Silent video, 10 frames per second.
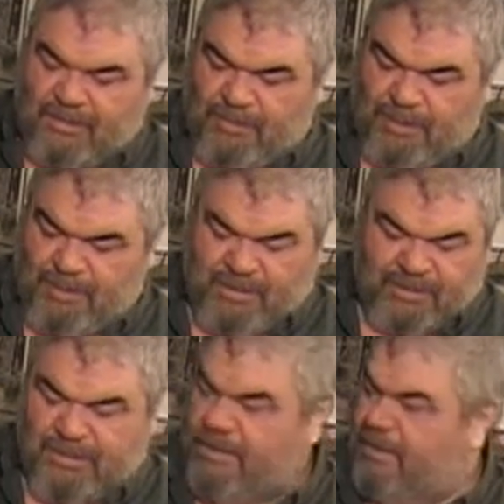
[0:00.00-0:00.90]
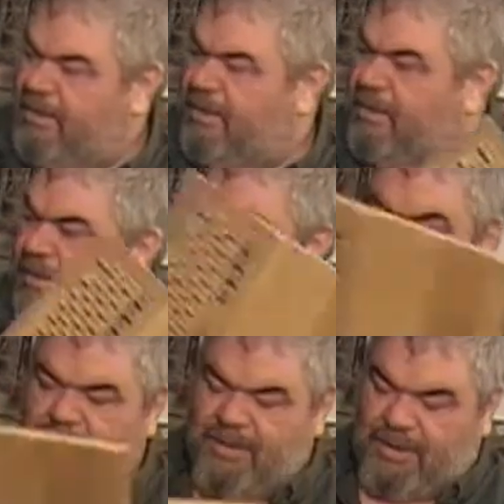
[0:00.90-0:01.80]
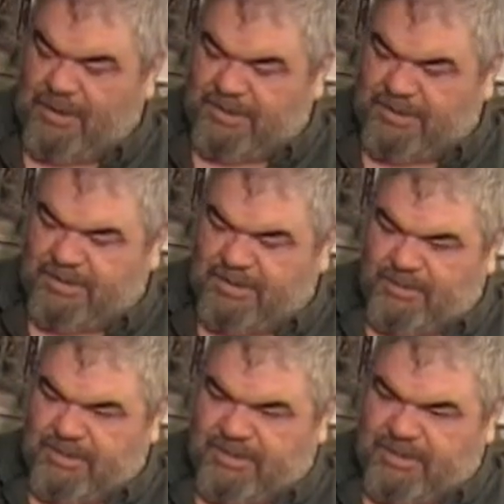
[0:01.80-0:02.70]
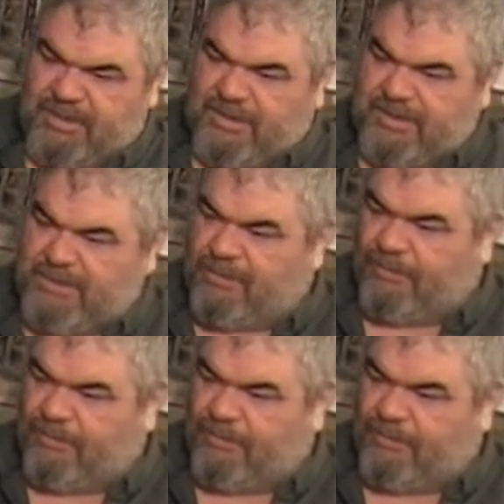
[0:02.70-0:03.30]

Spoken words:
Well, I need some of these keys.